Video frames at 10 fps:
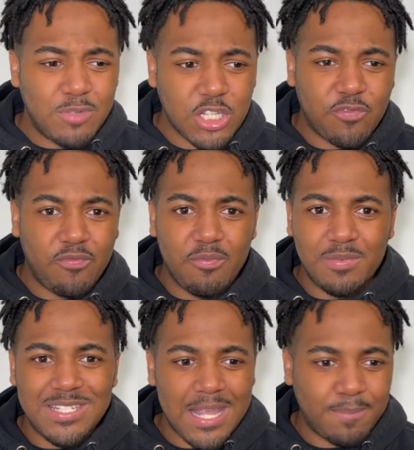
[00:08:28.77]
I'm
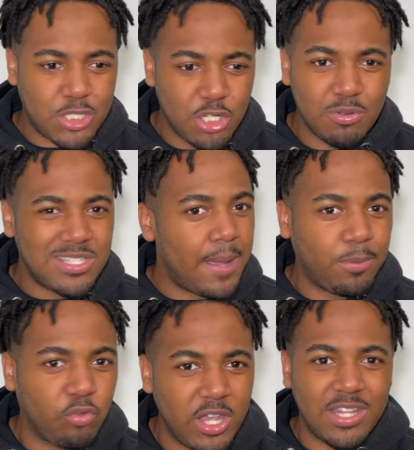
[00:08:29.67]
just step 2,
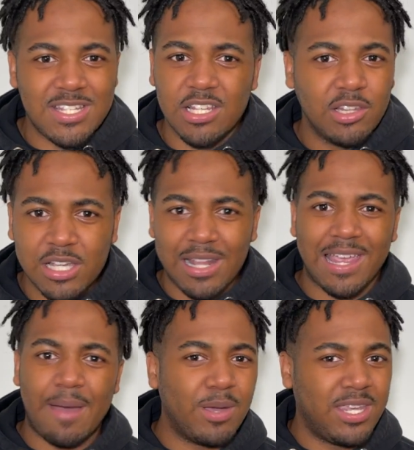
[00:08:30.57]
step 3 doesn't
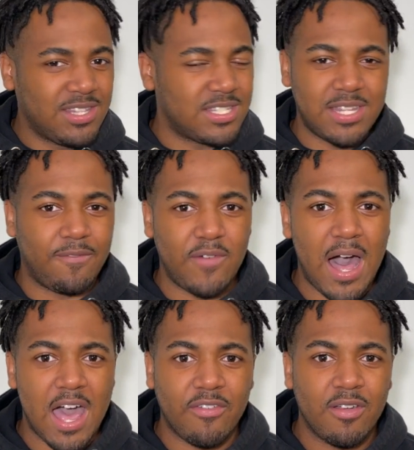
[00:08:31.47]
look like I'm going to get to
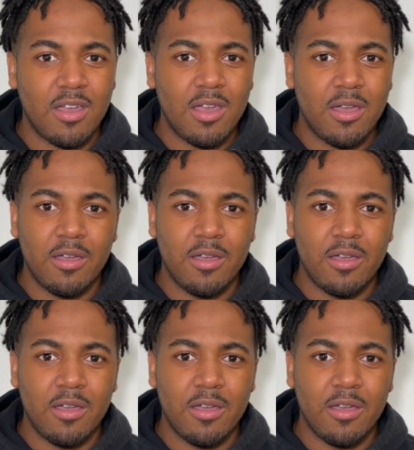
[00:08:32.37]
step 5.